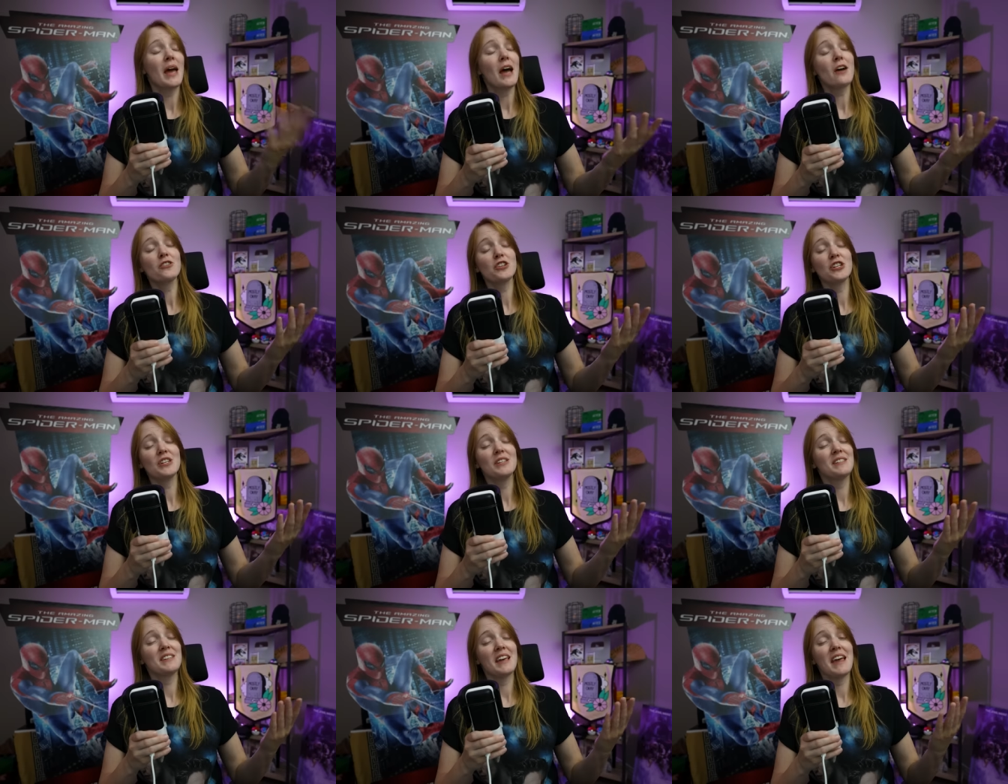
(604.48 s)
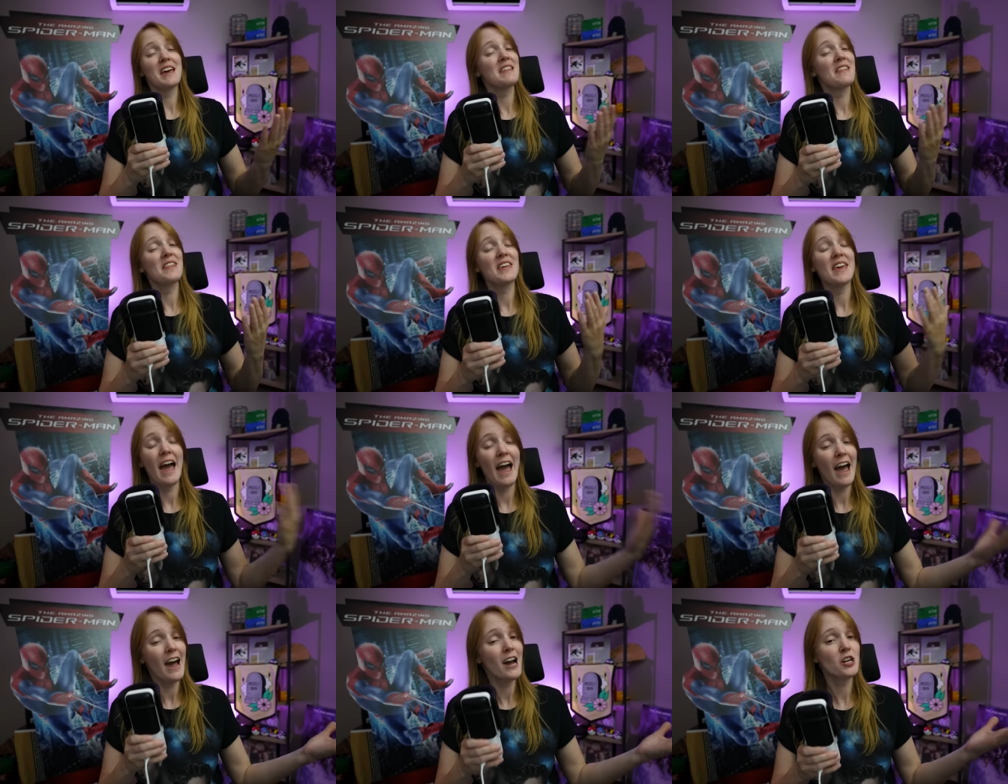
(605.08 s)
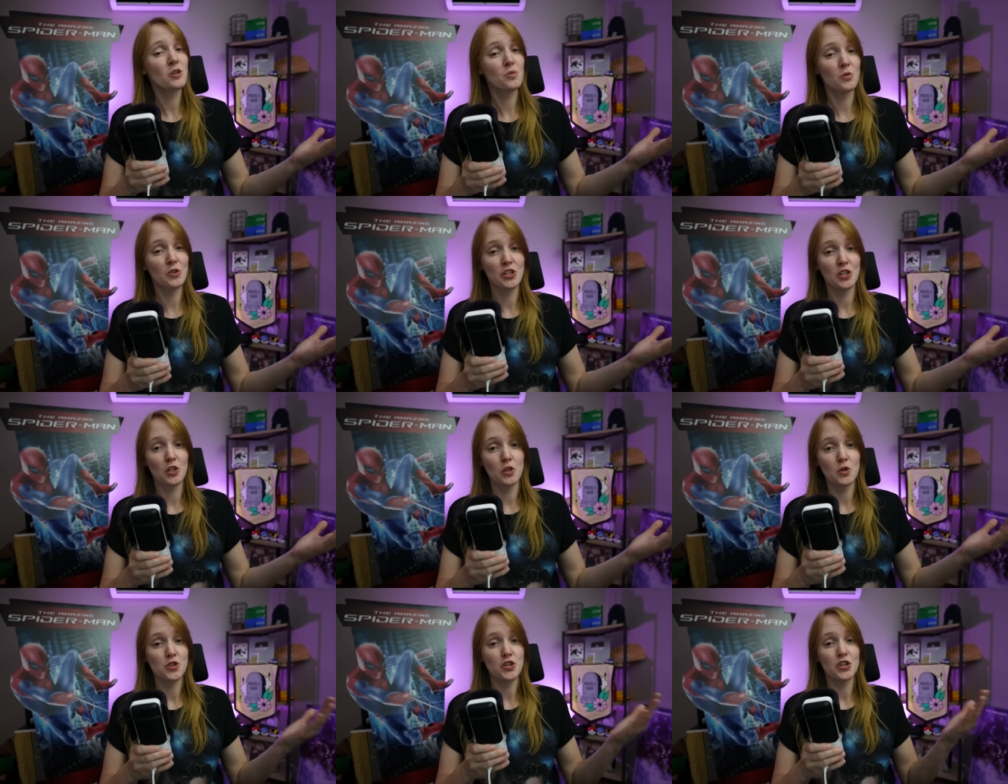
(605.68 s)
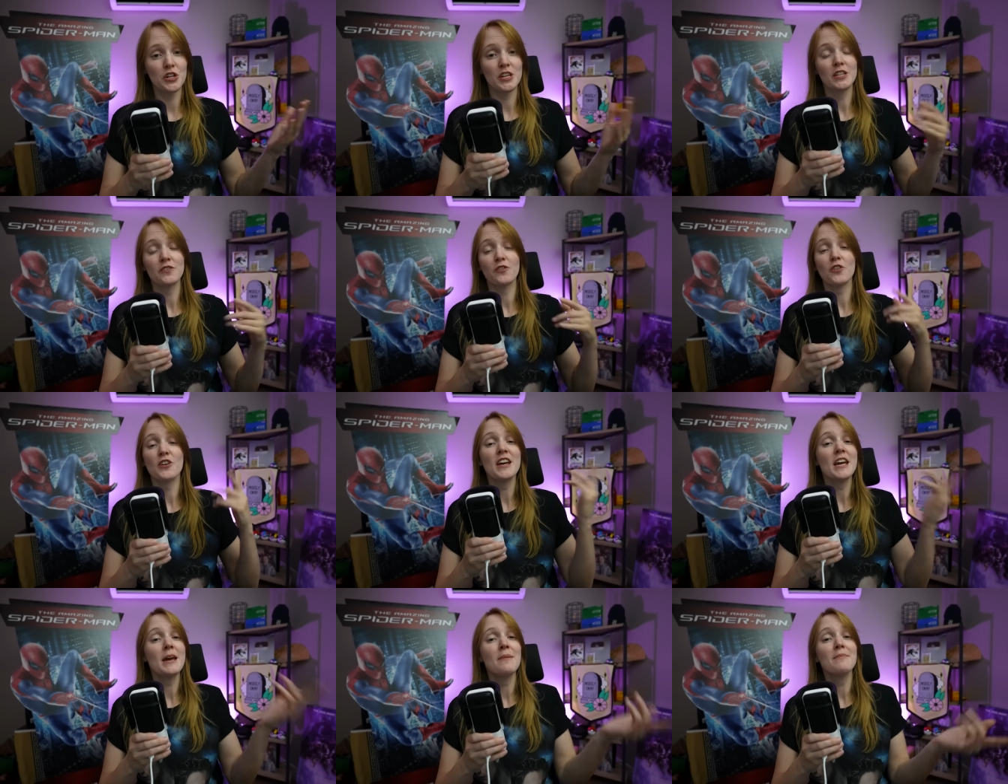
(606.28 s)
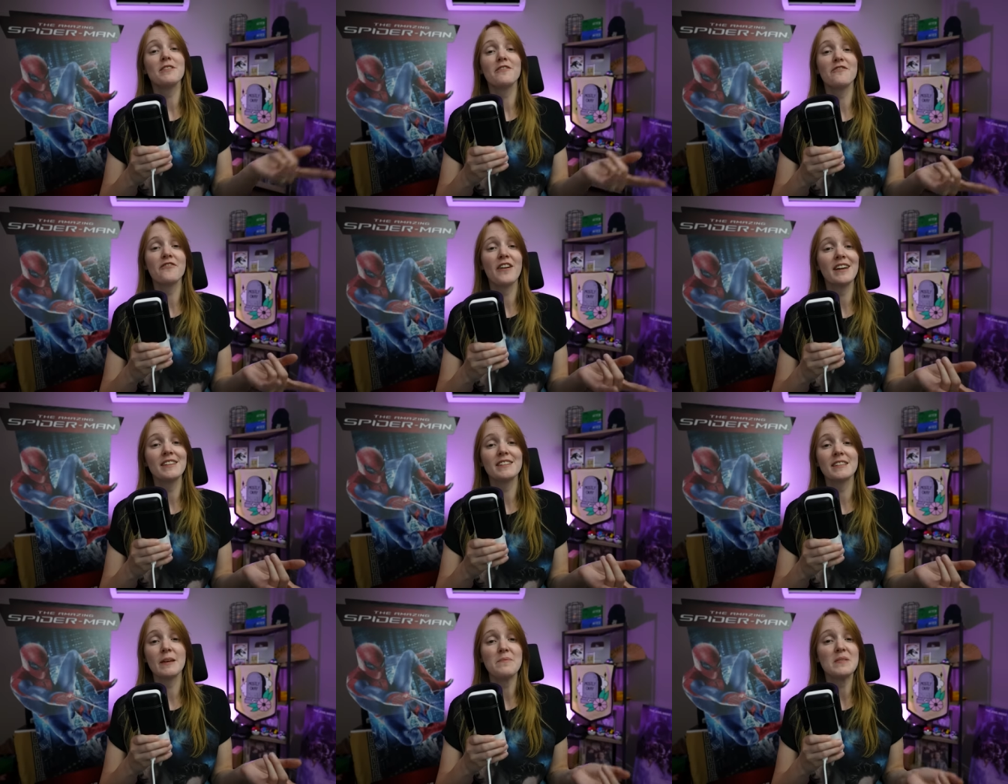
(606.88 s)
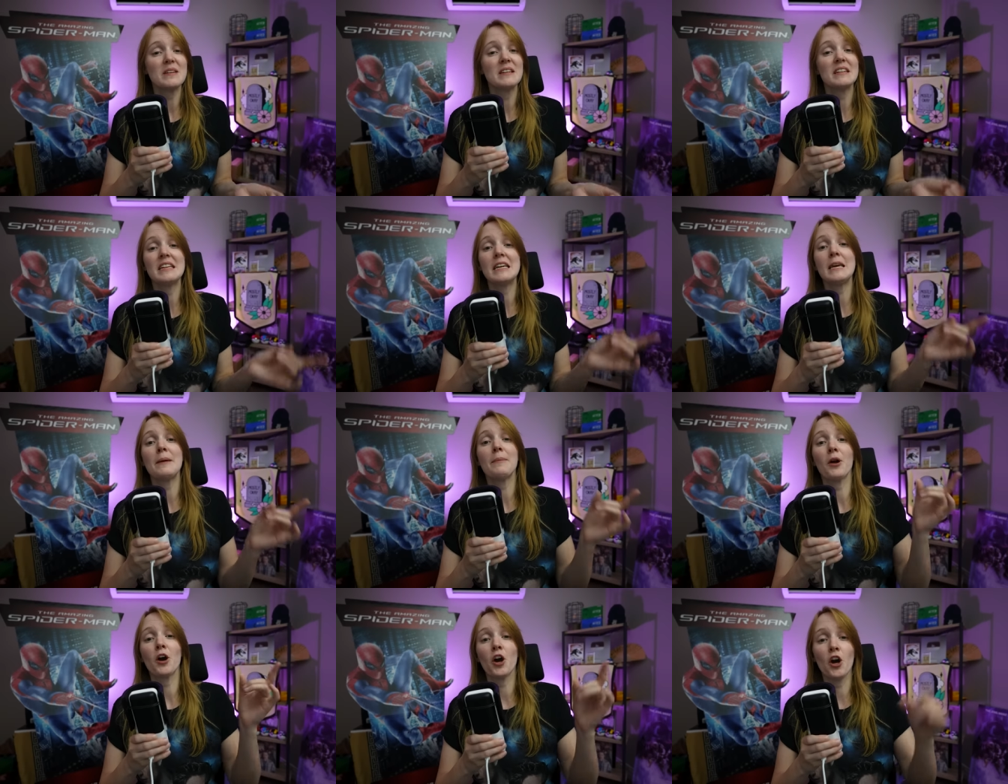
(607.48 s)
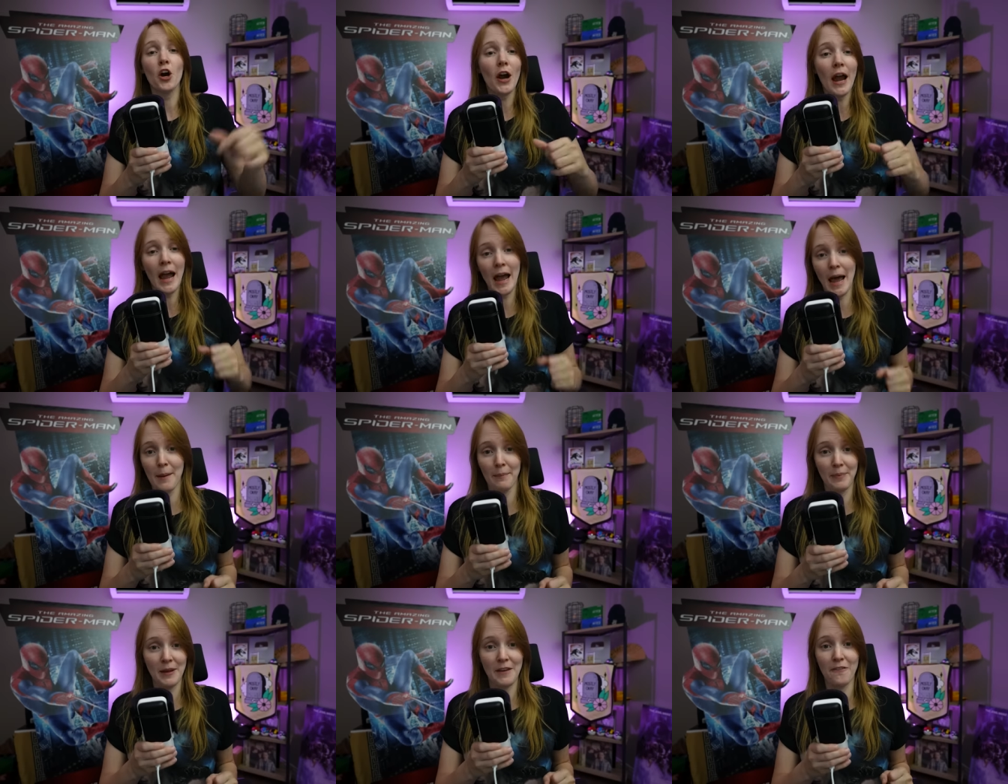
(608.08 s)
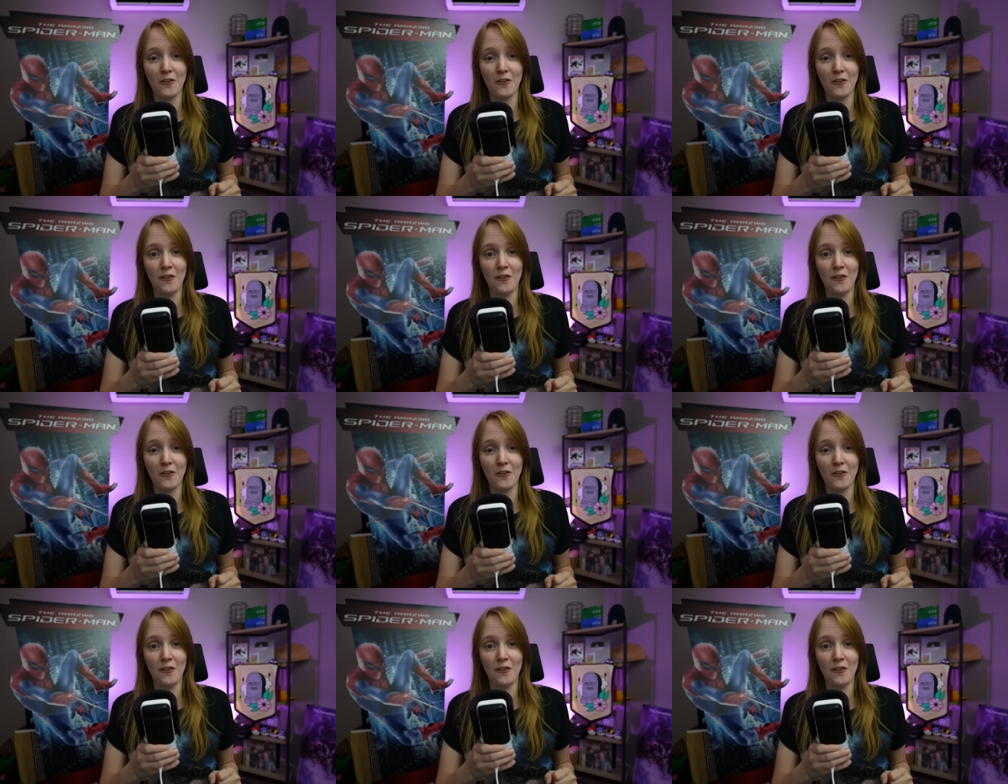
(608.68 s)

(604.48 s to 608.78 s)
now she's saying that the actual solution is for him to find something to keep her happy